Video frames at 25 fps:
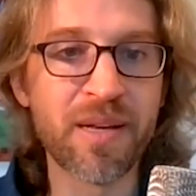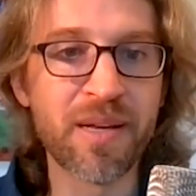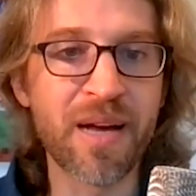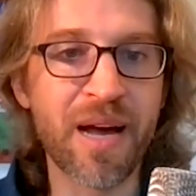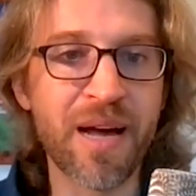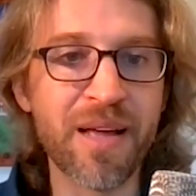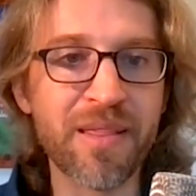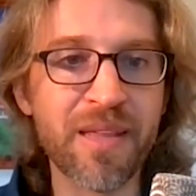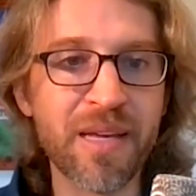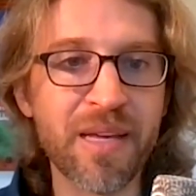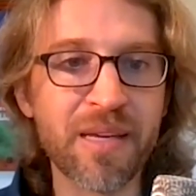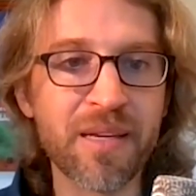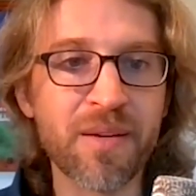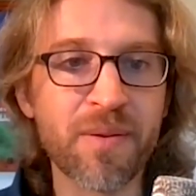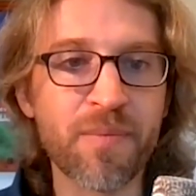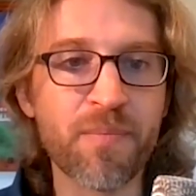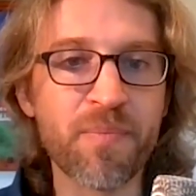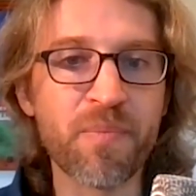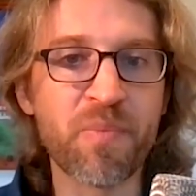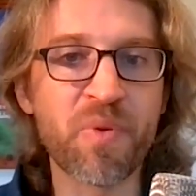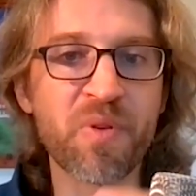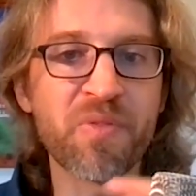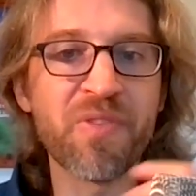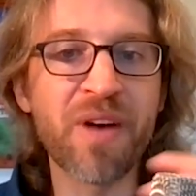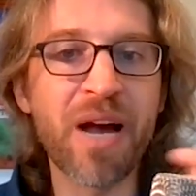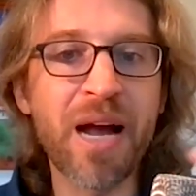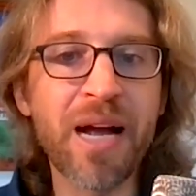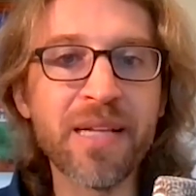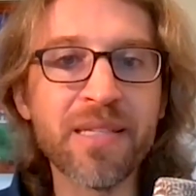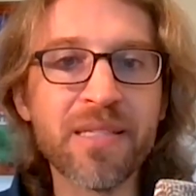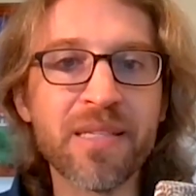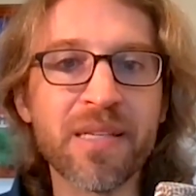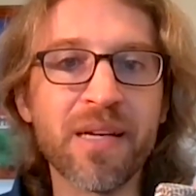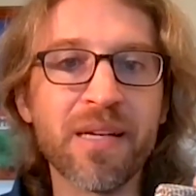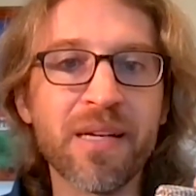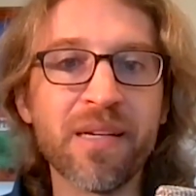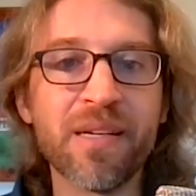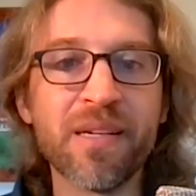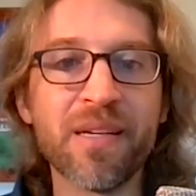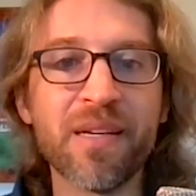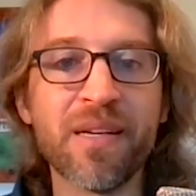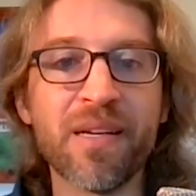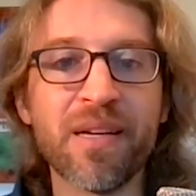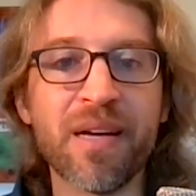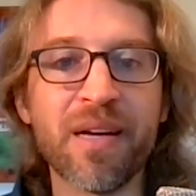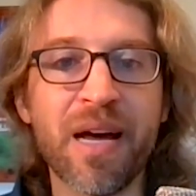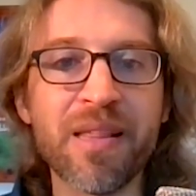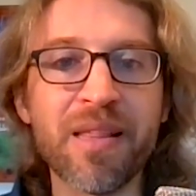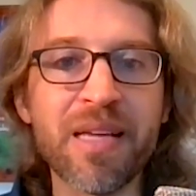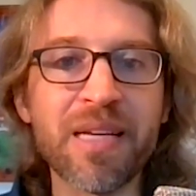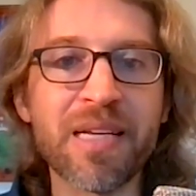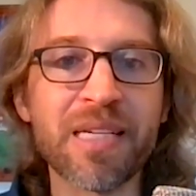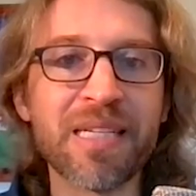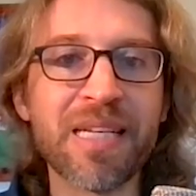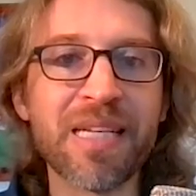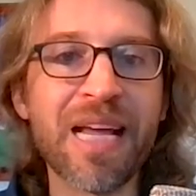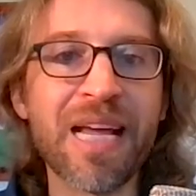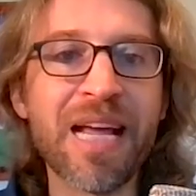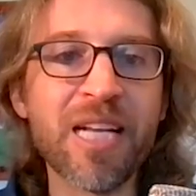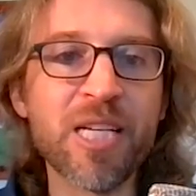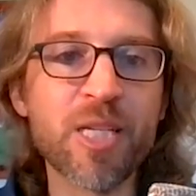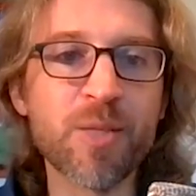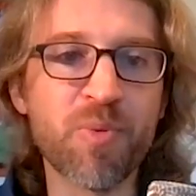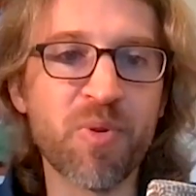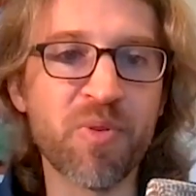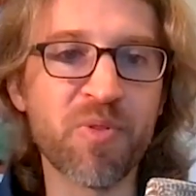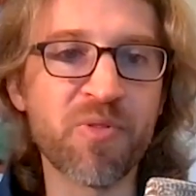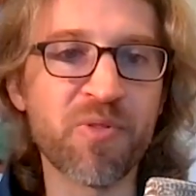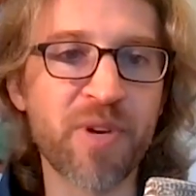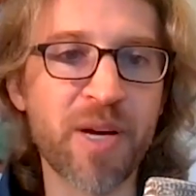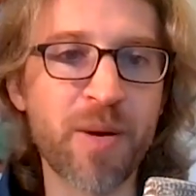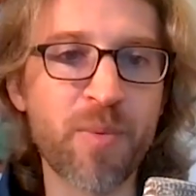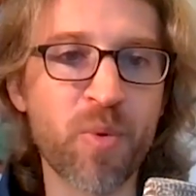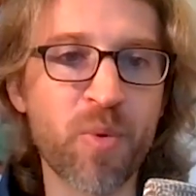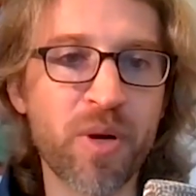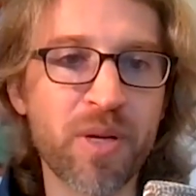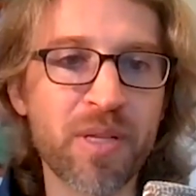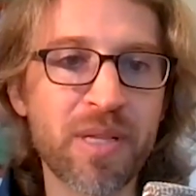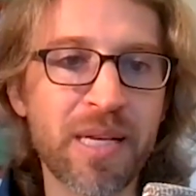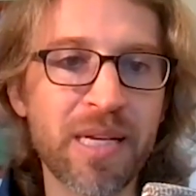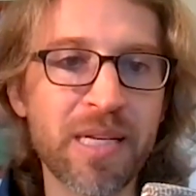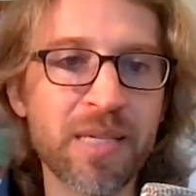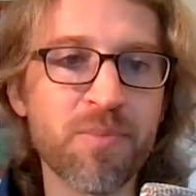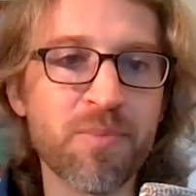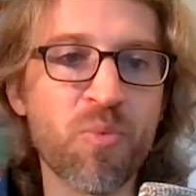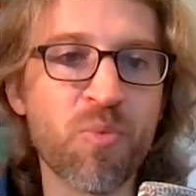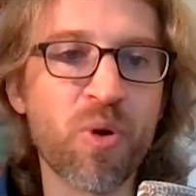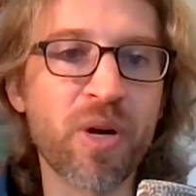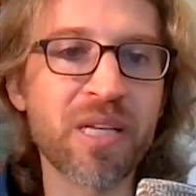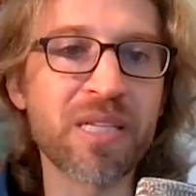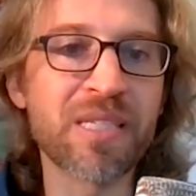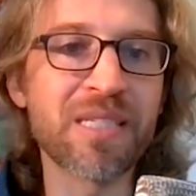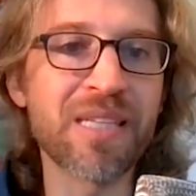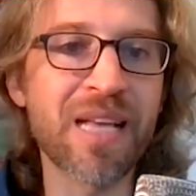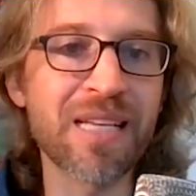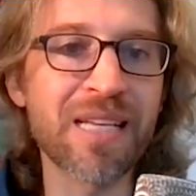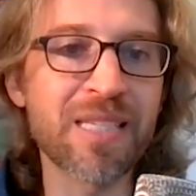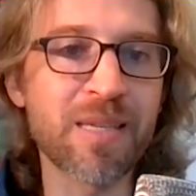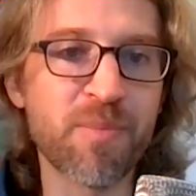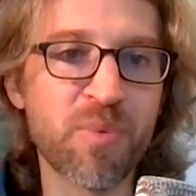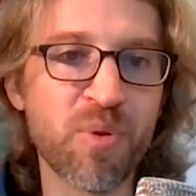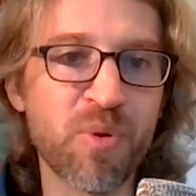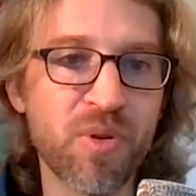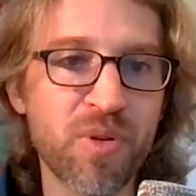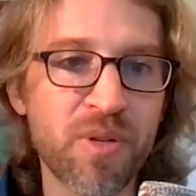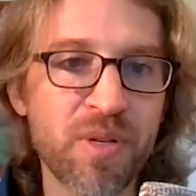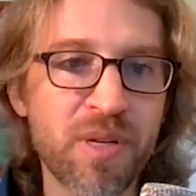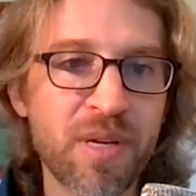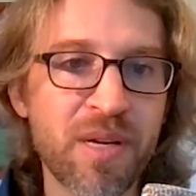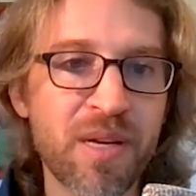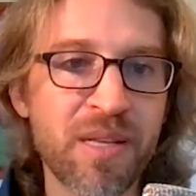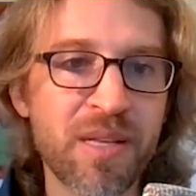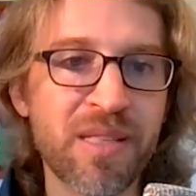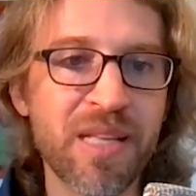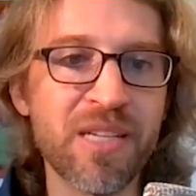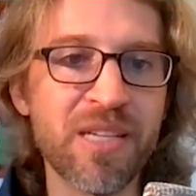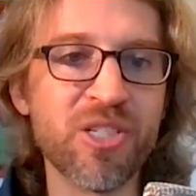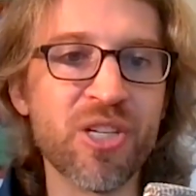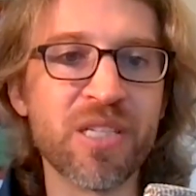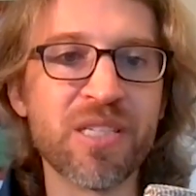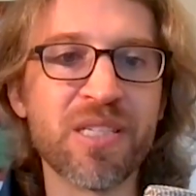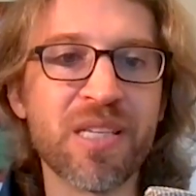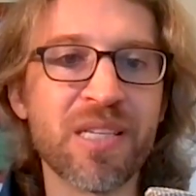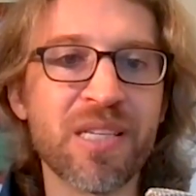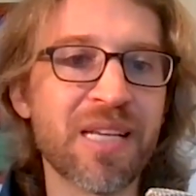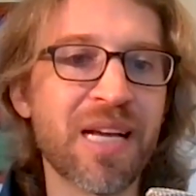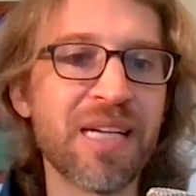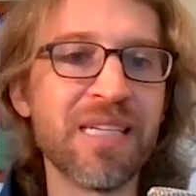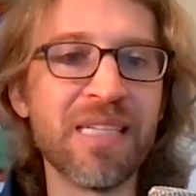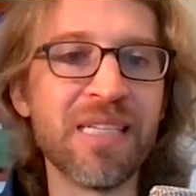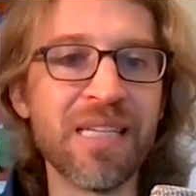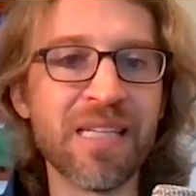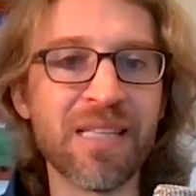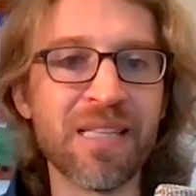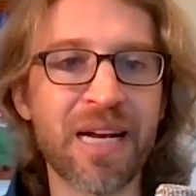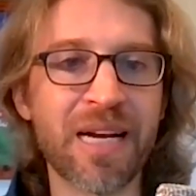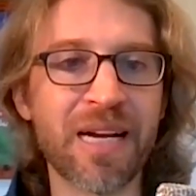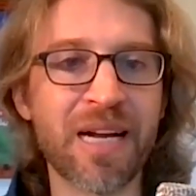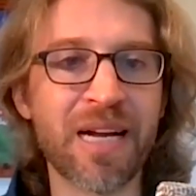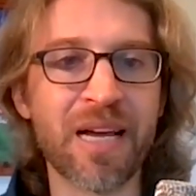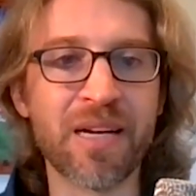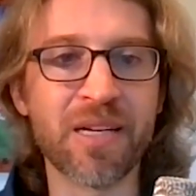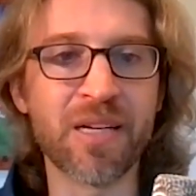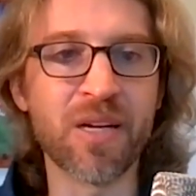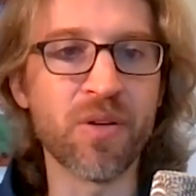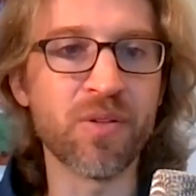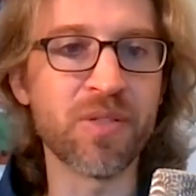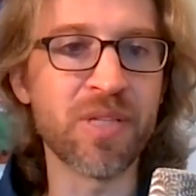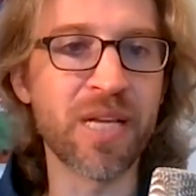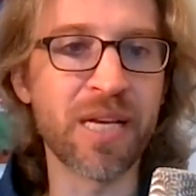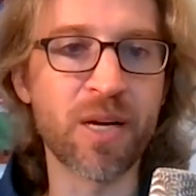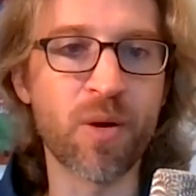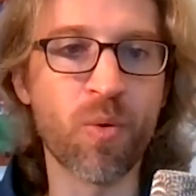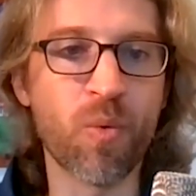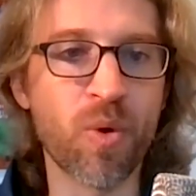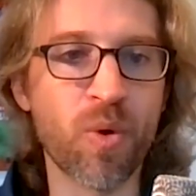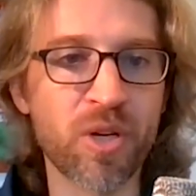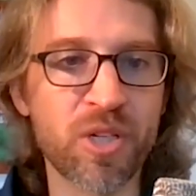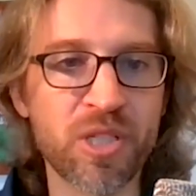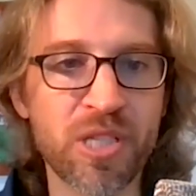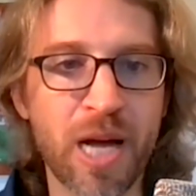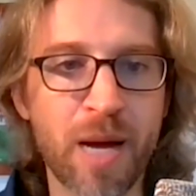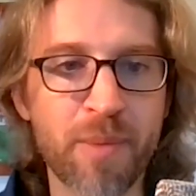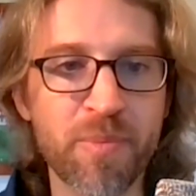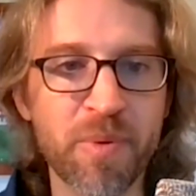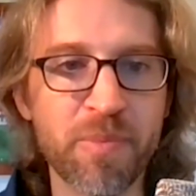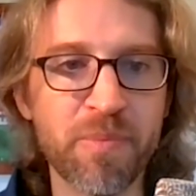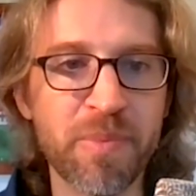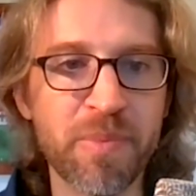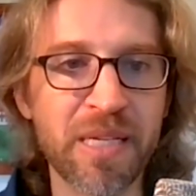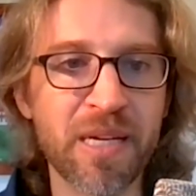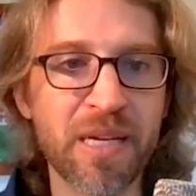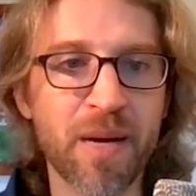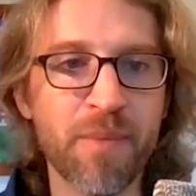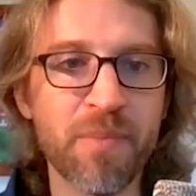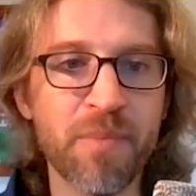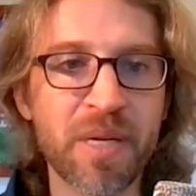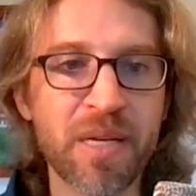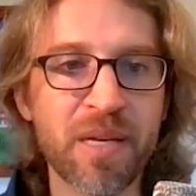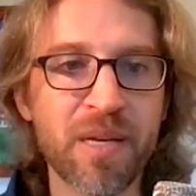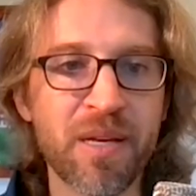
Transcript: I think provides a tangible framework that is more accessible than just this idea that I got to go take a workshop and become,